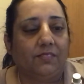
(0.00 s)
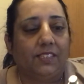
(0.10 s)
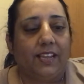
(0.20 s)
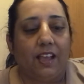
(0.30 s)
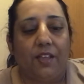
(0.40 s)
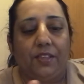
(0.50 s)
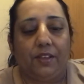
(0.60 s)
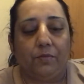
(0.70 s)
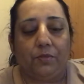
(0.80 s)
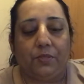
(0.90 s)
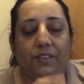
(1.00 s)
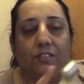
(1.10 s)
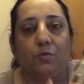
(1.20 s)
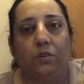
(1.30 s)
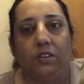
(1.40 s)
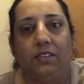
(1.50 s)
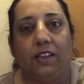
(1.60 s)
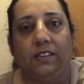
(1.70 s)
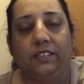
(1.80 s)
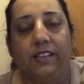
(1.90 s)
Yeah, I think this one
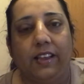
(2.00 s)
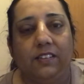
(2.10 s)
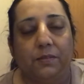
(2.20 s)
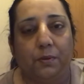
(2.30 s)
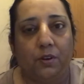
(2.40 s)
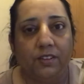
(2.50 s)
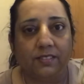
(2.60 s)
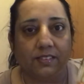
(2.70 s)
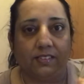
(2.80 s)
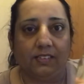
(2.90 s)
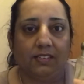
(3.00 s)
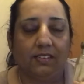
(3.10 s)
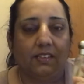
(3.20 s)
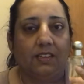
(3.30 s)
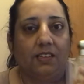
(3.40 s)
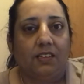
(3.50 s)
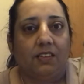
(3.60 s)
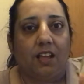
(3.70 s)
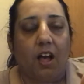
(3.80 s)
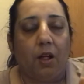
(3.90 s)
and Tender Poison,
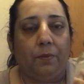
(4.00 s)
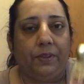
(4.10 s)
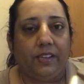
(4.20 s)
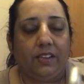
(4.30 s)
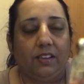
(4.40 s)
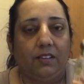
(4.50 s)
I'll be